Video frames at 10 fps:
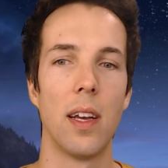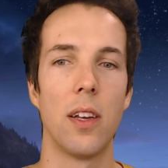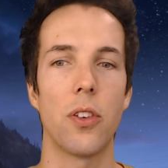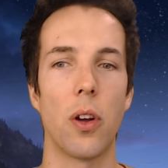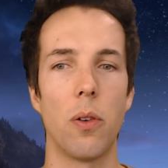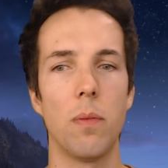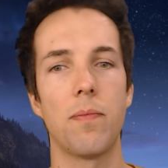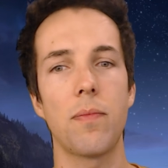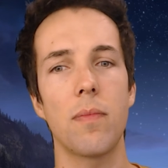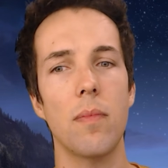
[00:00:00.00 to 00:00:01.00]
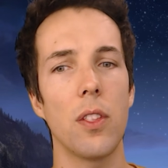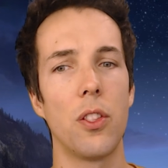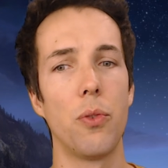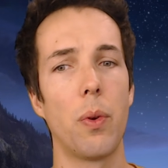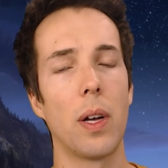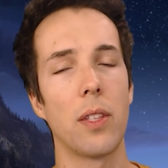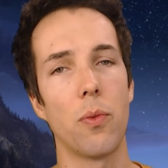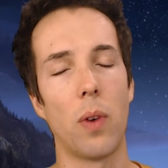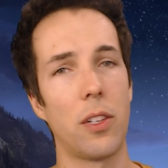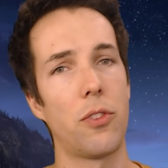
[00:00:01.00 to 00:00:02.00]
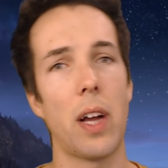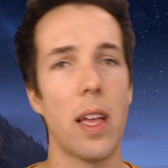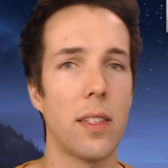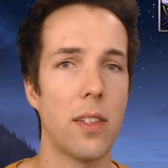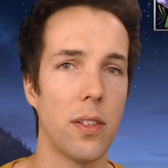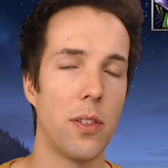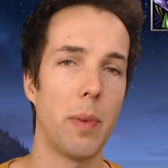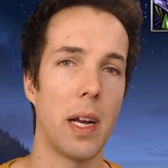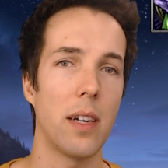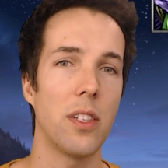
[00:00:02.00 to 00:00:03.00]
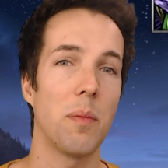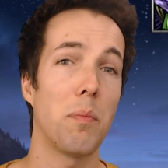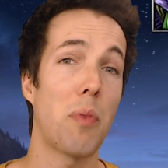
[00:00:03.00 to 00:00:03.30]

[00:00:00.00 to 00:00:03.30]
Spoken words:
So, do we want 1 Dryad to bears?